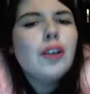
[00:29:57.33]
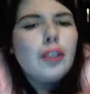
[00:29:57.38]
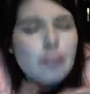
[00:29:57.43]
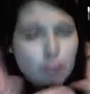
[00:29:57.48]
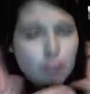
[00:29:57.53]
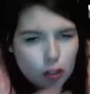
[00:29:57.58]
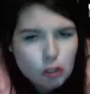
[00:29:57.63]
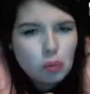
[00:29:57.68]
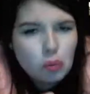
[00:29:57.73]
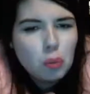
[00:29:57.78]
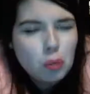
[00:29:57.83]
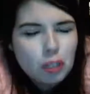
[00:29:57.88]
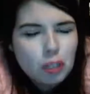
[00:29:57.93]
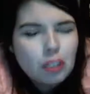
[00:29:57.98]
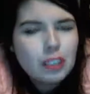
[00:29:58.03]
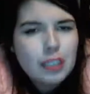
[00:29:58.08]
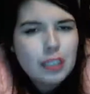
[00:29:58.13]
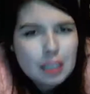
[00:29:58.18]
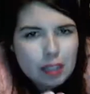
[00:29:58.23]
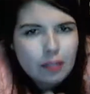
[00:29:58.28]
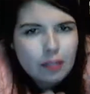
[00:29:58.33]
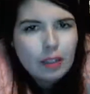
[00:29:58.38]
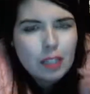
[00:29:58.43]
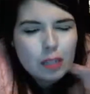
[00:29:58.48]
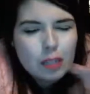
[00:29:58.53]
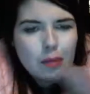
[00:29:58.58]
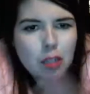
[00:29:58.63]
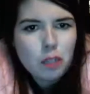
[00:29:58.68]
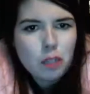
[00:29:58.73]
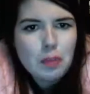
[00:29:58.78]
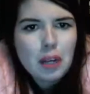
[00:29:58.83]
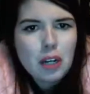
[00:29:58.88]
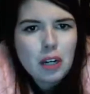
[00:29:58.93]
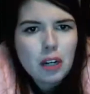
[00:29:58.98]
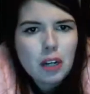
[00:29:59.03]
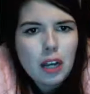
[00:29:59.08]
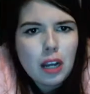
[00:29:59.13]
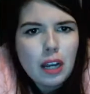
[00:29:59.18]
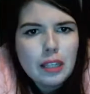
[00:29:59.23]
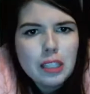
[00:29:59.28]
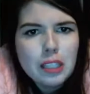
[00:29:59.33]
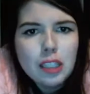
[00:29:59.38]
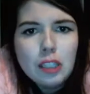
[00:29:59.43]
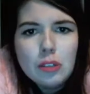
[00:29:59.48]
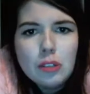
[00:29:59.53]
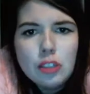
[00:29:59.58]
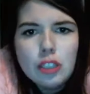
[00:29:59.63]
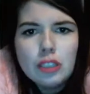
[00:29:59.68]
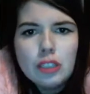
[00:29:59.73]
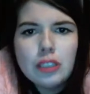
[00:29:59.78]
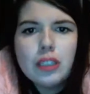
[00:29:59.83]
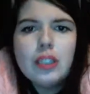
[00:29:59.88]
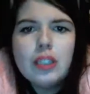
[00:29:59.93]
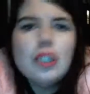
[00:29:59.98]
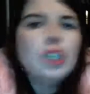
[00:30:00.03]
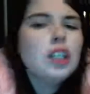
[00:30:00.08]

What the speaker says: The virtual world has given us a much better solution.